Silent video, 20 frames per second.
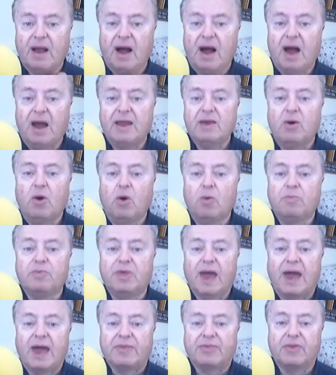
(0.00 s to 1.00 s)
I hope
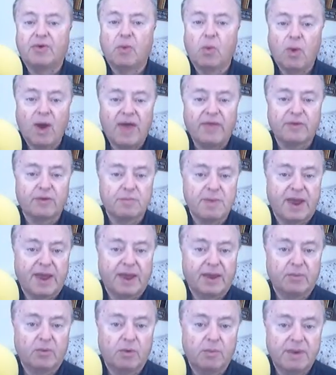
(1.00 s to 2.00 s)
that the
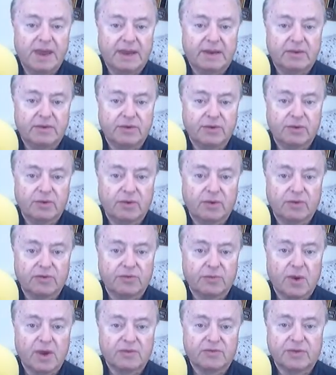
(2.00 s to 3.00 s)
weatherman will make a New
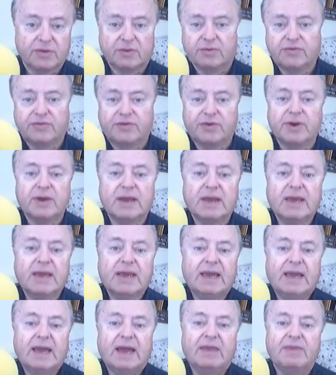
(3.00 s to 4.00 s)
Year's resolution,
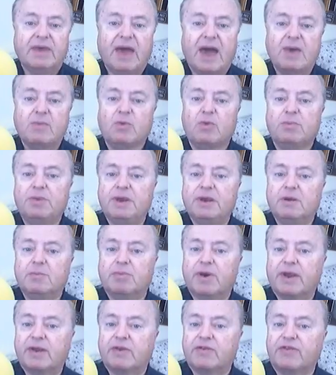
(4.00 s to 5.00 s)
and that will be to
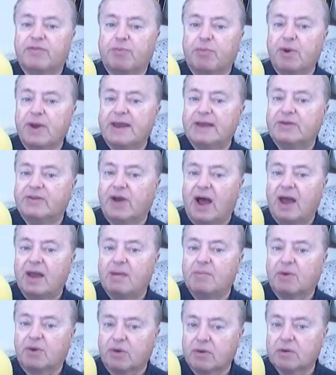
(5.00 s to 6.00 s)
bring
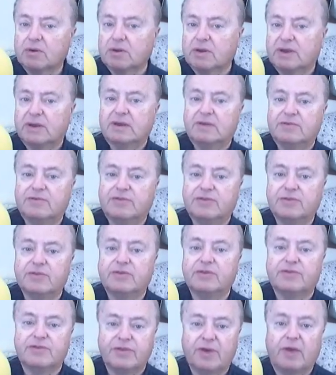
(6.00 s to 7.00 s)
springtime early to
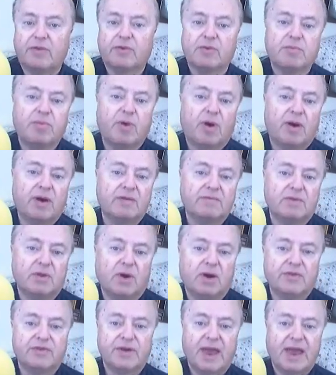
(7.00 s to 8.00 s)
the southern part of
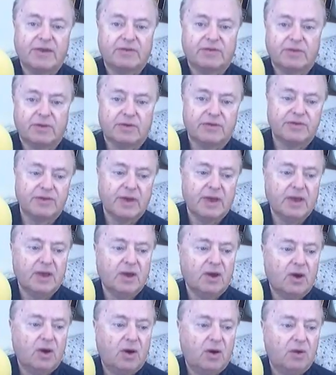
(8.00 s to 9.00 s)
Los Angeles.
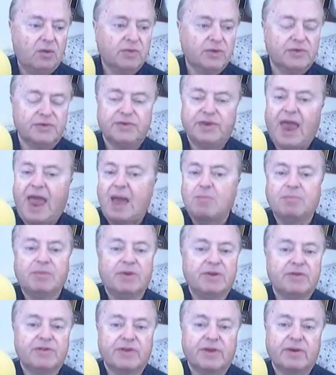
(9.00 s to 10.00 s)
All the
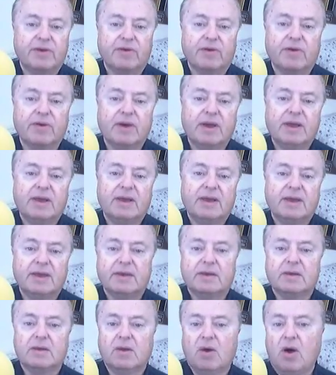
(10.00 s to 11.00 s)
dampness here
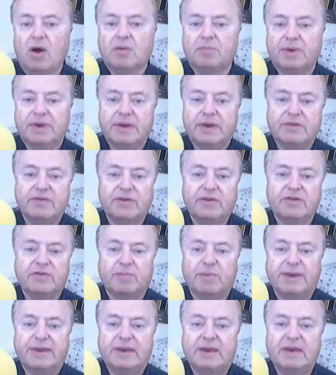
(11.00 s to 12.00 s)
in Long Beach has
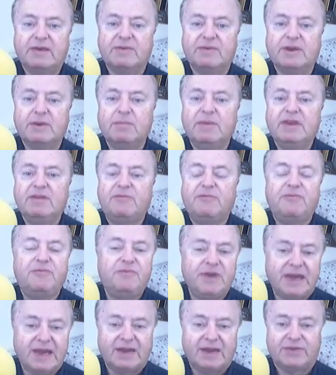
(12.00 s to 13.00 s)
been giving me
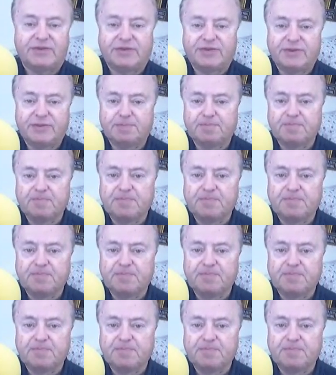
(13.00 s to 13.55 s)
fits.